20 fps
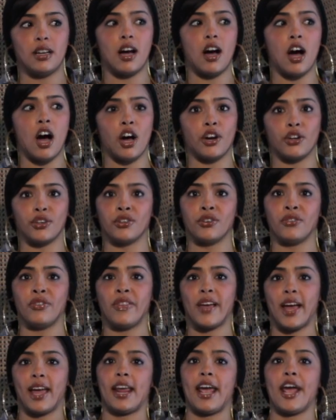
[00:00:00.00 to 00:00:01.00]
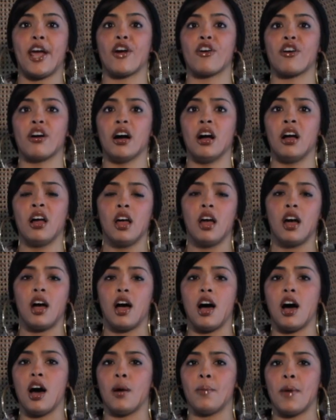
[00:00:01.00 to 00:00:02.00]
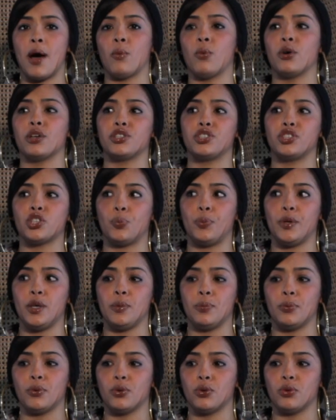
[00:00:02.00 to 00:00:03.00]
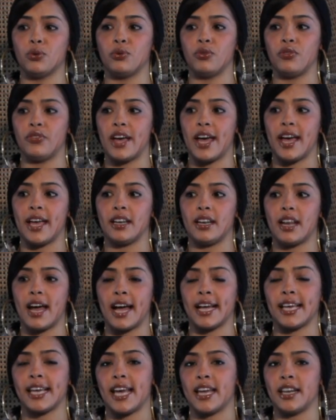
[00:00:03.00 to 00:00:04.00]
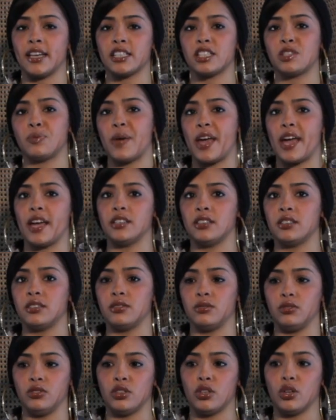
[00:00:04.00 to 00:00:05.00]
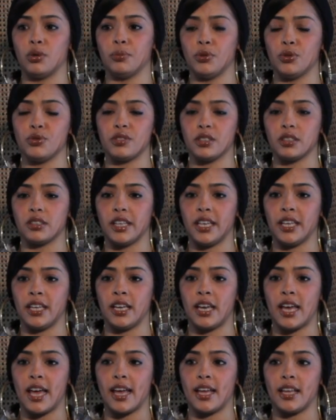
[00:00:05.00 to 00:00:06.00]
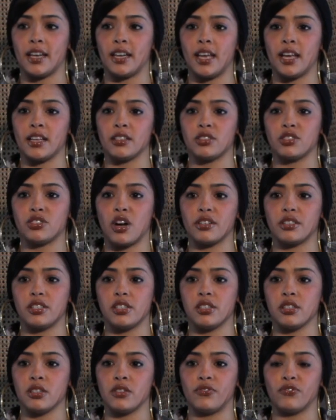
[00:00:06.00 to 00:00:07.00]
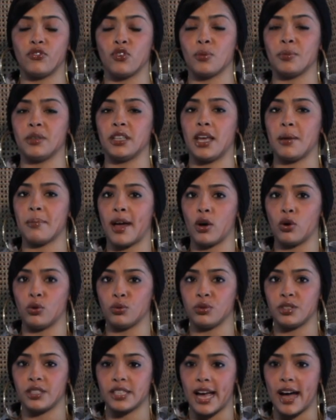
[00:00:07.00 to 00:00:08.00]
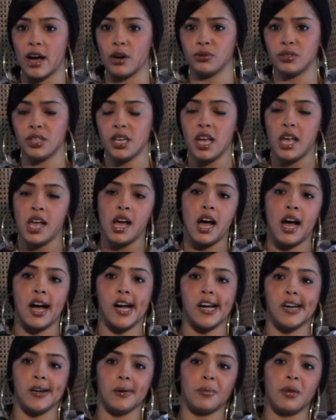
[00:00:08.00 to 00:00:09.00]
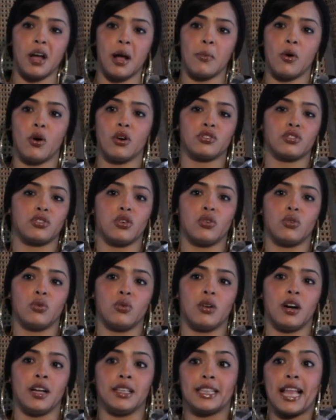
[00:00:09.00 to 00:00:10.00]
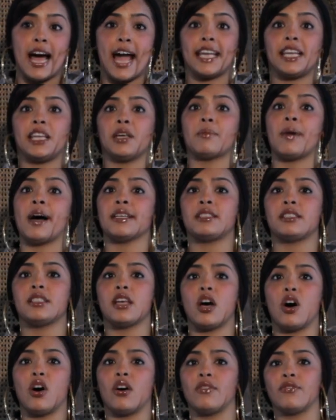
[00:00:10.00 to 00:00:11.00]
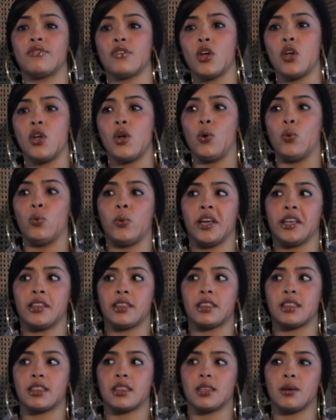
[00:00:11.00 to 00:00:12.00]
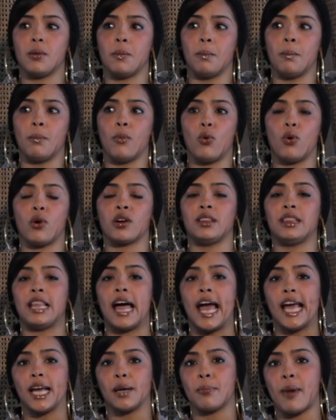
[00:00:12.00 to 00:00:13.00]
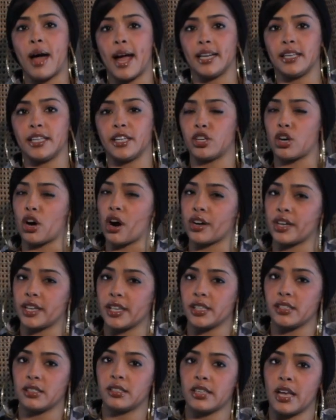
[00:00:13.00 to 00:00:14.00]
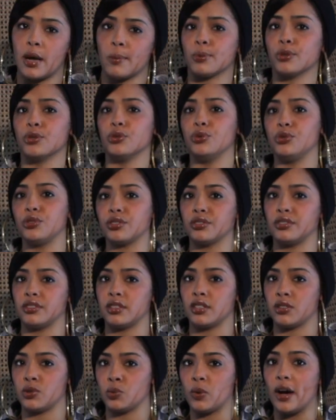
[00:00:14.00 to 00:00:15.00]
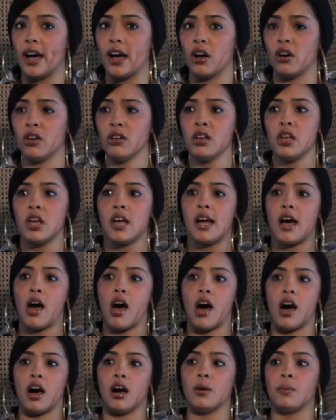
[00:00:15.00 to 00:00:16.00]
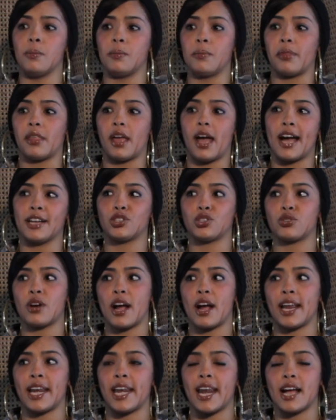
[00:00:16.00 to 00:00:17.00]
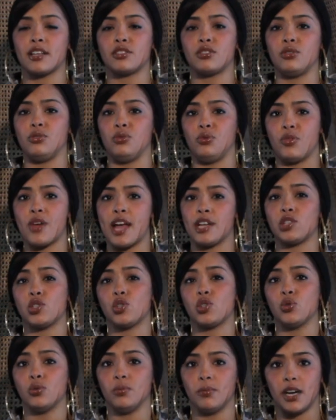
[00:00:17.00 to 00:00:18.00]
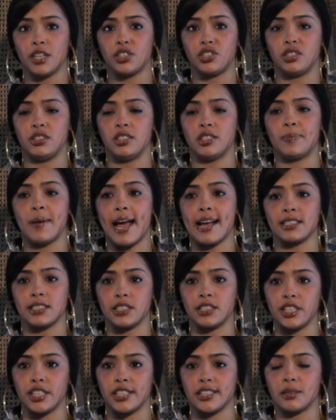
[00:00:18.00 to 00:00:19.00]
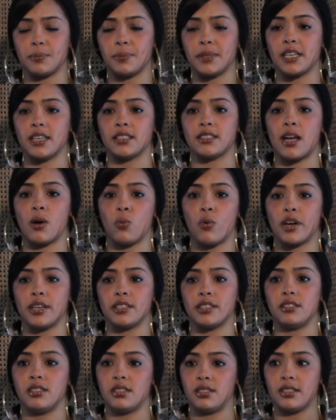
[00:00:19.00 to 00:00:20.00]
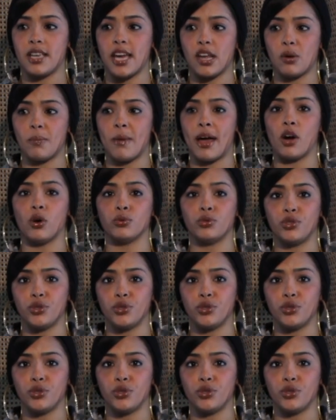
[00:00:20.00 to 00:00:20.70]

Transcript: honor that era, I want to show people that I can expand, you know, musically, and start to formulate my own sound. I'm also aligning myself with more like-minded artists and producers as well. I tried not to do that too much this past year, because I wanted to stand on my own